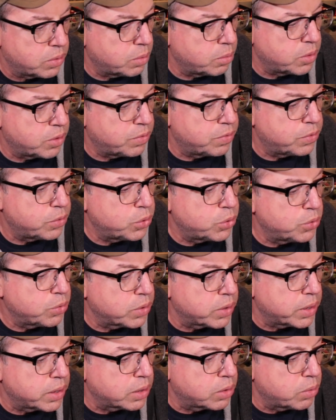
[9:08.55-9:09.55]
many
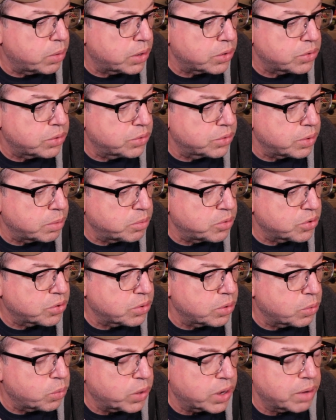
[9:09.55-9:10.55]
food-related questions. I'm just
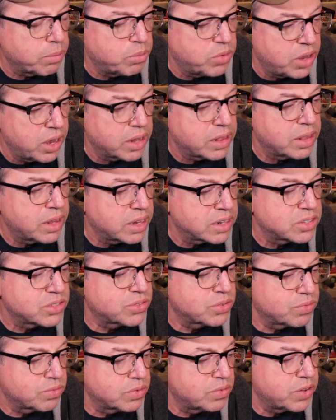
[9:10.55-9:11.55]
going to, when I'm done this
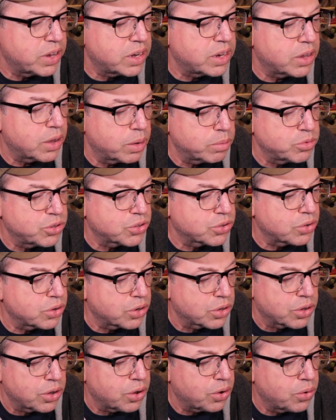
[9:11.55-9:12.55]
video, I'm just going
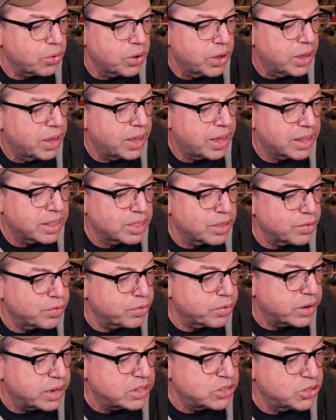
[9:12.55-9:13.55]
to go hit the
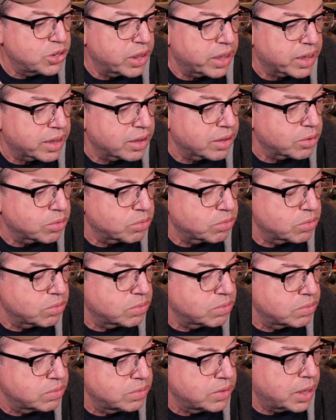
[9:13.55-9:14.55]
fridge like a
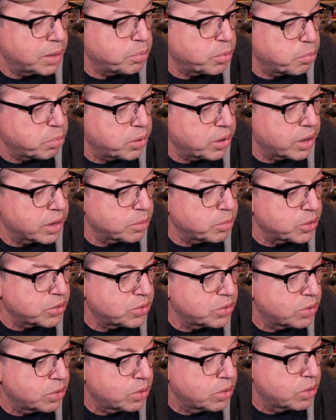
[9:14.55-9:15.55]

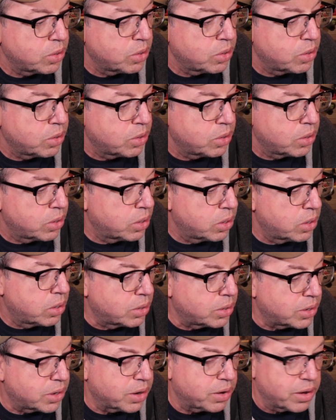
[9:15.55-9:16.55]
hippopotamus.
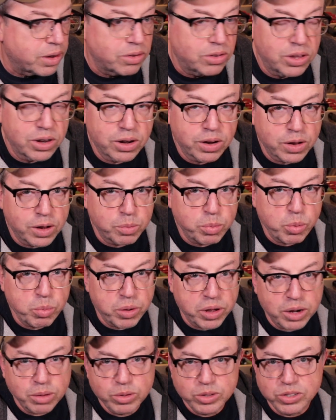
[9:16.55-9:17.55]
You know how
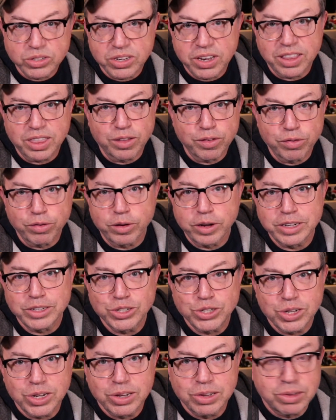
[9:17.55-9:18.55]
hippopotamuses hit the
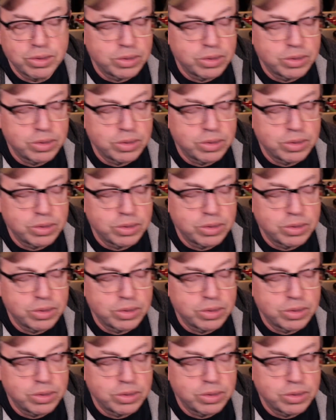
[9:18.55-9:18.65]
fridge?